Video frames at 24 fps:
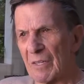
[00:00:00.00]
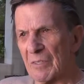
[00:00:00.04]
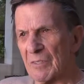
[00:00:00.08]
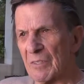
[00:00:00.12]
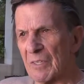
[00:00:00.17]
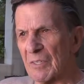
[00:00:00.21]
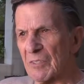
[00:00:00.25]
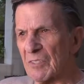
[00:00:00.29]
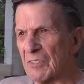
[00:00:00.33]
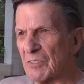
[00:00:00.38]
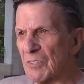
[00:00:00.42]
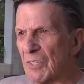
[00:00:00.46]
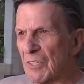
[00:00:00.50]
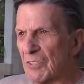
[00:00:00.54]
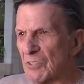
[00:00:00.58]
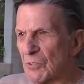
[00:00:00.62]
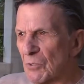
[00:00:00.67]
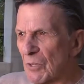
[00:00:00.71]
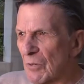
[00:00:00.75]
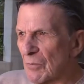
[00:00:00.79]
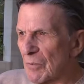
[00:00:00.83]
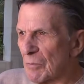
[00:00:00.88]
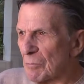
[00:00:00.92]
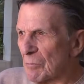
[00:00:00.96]
It's, it's, it's
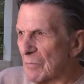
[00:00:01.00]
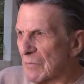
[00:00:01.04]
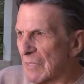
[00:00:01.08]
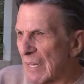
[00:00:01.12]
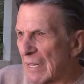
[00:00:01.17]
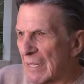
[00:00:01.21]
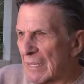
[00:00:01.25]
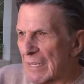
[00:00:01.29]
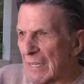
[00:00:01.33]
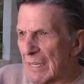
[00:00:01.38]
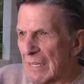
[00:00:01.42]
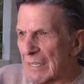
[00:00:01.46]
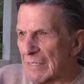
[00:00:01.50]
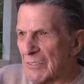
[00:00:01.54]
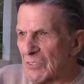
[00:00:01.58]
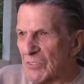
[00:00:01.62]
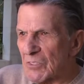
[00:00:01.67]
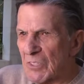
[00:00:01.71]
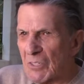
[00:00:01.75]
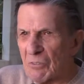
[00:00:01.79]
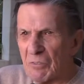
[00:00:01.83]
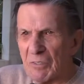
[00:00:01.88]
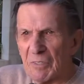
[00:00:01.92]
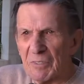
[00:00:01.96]
sort of a, like, like, a
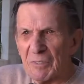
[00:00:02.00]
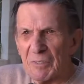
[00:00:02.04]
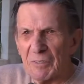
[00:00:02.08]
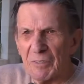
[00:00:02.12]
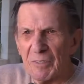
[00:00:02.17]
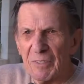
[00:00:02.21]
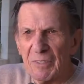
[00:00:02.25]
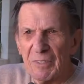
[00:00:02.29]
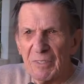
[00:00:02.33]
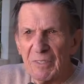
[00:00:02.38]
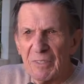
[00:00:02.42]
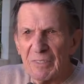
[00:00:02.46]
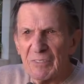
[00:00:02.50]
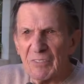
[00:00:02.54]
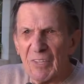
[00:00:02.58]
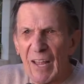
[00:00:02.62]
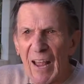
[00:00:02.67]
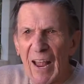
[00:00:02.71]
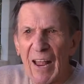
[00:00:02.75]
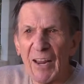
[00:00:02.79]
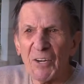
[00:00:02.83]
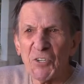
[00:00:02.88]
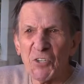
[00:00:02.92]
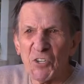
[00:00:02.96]
secret
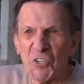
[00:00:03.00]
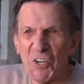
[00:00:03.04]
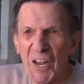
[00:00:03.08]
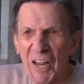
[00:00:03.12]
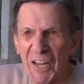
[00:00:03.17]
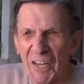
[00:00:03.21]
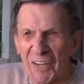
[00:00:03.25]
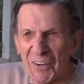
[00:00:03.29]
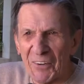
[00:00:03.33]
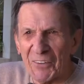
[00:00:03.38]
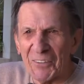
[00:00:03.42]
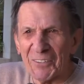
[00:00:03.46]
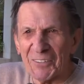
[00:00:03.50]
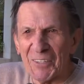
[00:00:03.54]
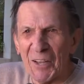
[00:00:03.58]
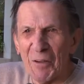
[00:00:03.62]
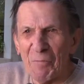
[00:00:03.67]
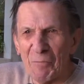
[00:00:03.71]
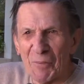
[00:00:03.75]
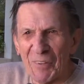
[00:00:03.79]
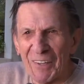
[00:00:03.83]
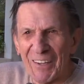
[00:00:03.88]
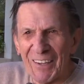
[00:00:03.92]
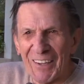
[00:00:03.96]
handshake or
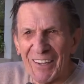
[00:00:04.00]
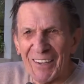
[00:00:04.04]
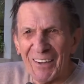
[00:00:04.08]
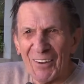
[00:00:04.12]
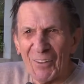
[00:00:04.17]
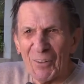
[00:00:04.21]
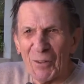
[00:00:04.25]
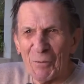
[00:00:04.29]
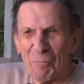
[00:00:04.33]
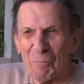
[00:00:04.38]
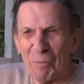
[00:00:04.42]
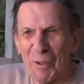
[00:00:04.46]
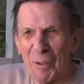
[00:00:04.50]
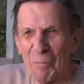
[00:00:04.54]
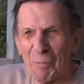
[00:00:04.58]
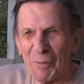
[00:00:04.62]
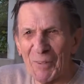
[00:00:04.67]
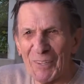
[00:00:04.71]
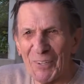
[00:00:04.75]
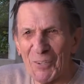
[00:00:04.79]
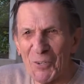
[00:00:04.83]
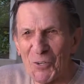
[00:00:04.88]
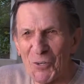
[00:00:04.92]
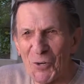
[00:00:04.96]
something you know, that
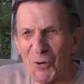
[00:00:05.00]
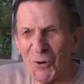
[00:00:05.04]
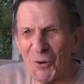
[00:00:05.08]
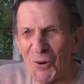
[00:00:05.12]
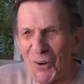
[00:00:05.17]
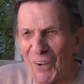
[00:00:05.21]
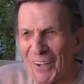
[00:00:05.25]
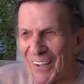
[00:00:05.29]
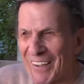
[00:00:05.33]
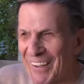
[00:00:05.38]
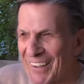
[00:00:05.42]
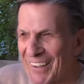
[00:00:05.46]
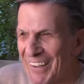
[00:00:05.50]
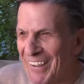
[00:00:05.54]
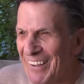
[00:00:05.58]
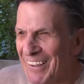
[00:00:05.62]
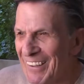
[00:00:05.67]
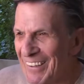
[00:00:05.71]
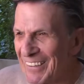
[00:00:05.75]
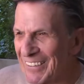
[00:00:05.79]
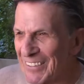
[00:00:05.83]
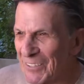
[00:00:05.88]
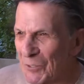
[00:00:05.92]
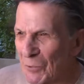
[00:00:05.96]
people enjoy
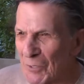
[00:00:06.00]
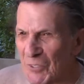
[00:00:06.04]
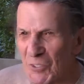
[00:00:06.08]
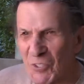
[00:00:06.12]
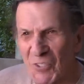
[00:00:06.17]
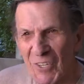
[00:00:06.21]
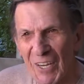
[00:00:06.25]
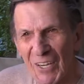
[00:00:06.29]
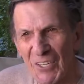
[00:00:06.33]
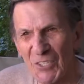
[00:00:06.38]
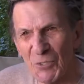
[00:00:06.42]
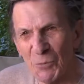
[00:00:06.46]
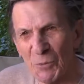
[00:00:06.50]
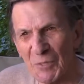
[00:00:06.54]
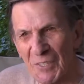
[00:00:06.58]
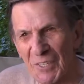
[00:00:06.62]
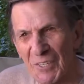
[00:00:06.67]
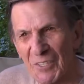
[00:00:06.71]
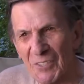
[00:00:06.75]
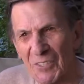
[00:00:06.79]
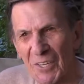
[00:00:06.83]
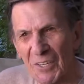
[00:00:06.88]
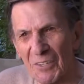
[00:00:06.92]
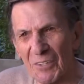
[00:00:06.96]
to exchange with
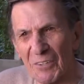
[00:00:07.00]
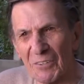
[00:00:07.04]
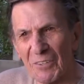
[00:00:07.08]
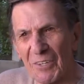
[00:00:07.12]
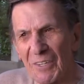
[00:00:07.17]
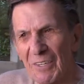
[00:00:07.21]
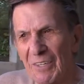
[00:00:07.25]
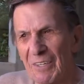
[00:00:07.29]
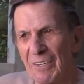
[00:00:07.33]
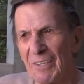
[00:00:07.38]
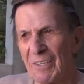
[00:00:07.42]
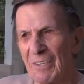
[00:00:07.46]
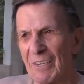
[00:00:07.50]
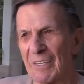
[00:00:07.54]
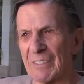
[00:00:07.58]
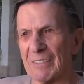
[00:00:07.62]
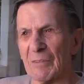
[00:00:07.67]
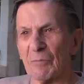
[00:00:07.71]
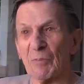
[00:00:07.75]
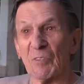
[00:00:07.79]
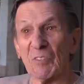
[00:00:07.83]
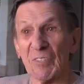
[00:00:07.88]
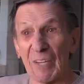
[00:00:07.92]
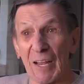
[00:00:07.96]
each other as
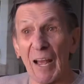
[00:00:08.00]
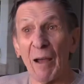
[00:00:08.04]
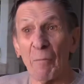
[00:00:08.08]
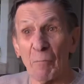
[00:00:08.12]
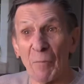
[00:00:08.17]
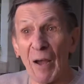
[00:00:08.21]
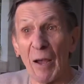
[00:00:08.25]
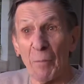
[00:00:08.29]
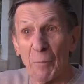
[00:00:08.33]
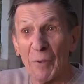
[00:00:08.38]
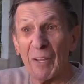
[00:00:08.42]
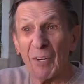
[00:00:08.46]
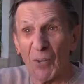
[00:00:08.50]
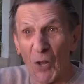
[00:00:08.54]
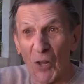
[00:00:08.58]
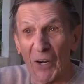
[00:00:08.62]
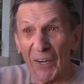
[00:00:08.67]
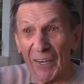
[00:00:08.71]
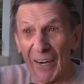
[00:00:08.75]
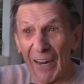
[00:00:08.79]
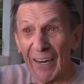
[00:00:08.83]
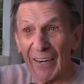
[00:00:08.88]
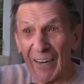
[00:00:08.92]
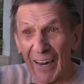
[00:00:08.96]
if to say, I'm, I'm in on
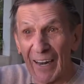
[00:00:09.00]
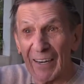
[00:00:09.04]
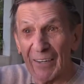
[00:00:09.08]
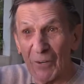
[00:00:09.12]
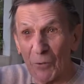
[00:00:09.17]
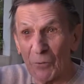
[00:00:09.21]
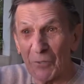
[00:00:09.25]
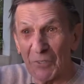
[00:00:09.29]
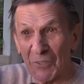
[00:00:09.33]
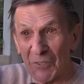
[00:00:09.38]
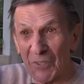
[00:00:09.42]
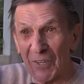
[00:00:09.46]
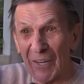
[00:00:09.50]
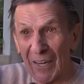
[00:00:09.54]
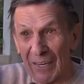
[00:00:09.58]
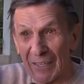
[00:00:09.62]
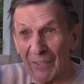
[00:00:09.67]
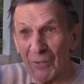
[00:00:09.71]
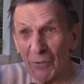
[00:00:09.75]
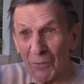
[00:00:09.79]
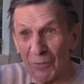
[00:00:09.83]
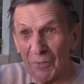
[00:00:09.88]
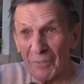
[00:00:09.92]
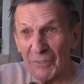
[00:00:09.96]
it. I, I, know this, I
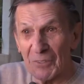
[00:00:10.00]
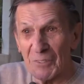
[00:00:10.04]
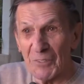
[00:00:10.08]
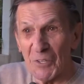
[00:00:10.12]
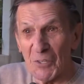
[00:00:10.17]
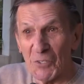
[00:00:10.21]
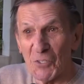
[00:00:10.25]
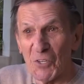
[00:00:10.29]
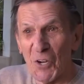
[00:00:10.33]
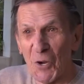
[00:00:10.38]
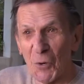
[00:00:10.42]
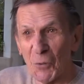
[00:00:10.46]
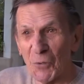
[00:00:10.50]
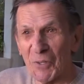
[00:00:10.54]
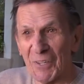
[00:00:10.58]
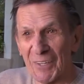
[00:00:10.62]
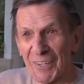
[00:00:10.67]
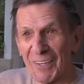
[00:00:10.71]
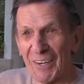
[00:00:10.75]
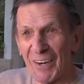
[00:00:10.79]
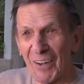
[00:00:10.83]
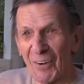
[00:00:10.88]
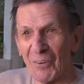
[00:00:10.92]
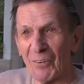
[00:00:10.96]
know the joke,
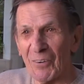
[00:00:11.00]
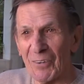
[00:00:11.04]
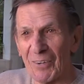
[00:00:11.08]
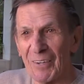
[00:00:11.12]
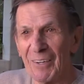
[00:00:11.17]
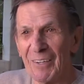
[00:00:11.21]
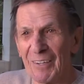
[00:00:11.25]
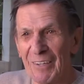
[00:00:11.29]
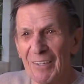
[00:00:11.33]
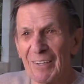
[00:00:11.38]
you know,